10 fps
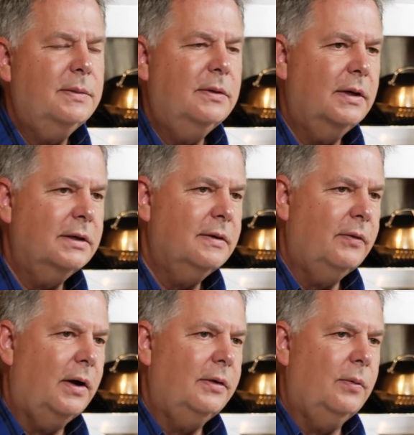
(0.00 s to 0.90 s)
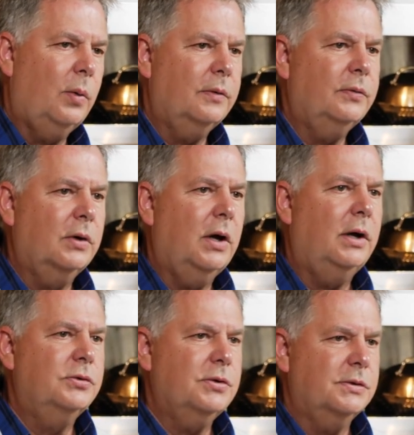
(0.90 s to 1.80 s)
me think of all the wonderful
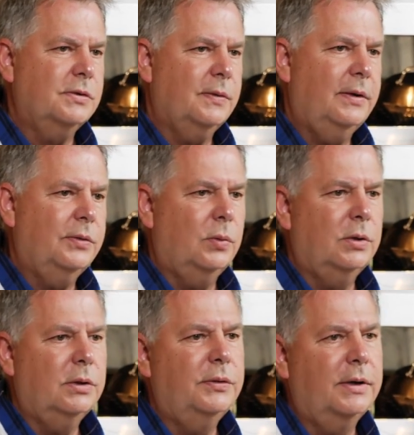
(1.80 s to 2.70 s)
cultures throughout the world